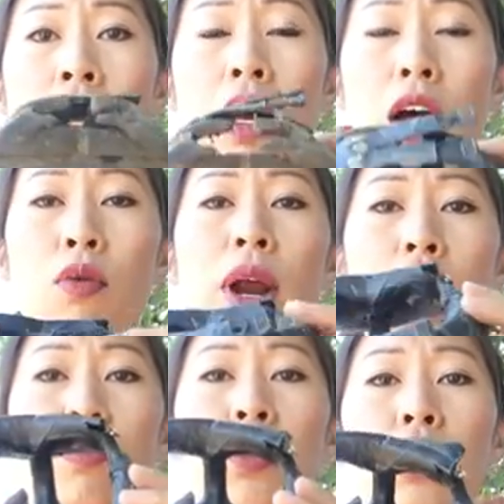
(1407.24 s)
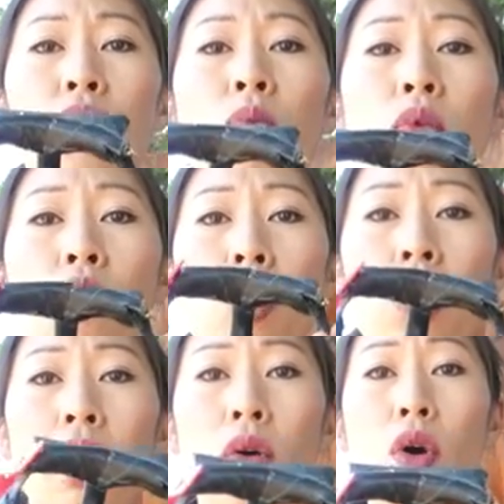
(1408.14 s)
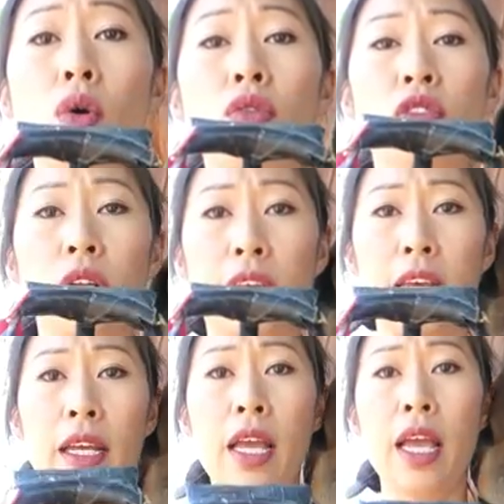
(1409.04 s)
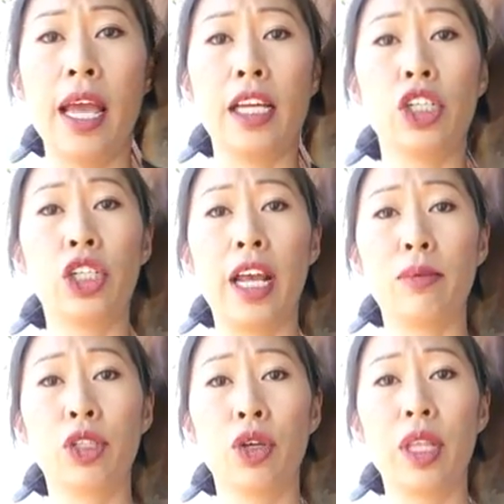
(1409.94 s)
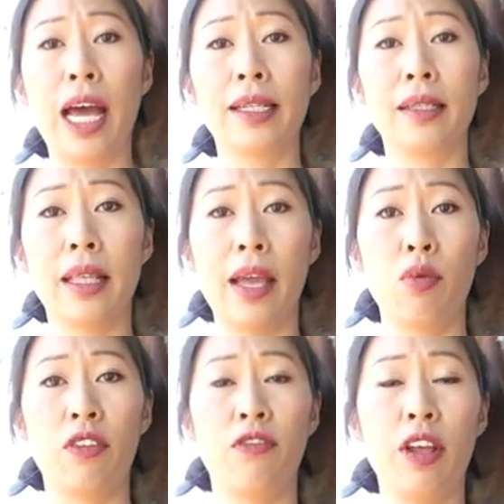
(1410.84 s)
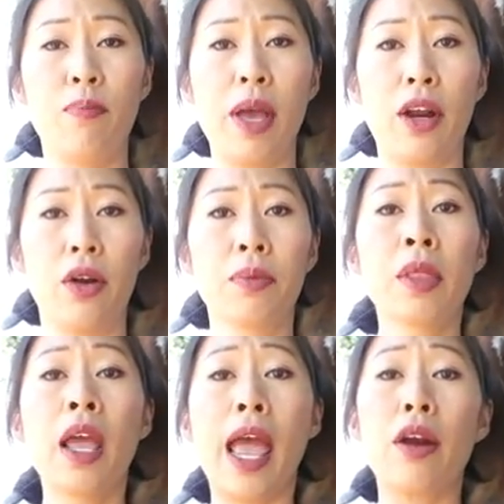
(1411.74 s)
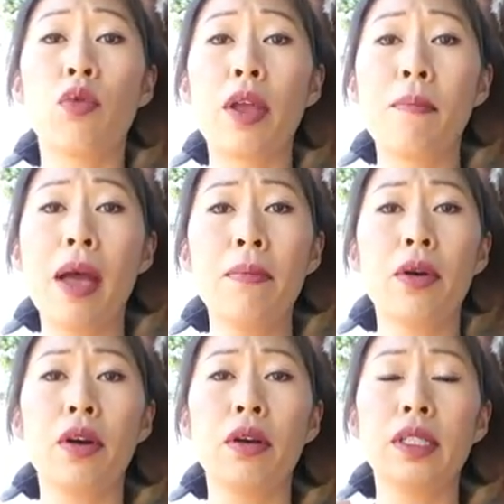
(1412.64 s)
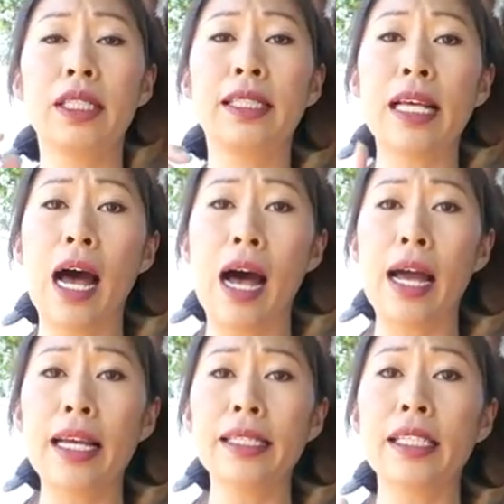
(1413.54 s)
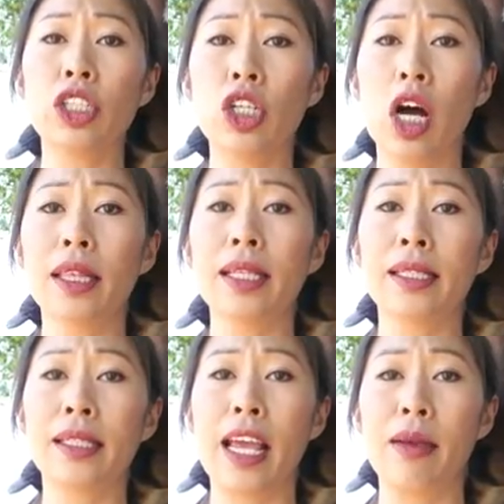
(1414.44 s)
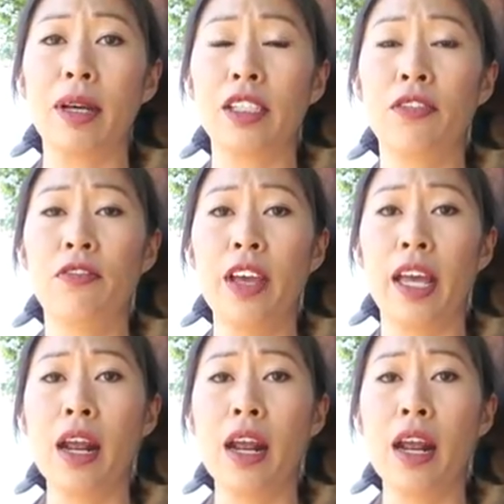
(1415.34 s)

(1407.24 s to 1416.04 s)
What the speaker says: a round boot, more ovally in shape, so that they would fit better. And remember, size is not the same as fit.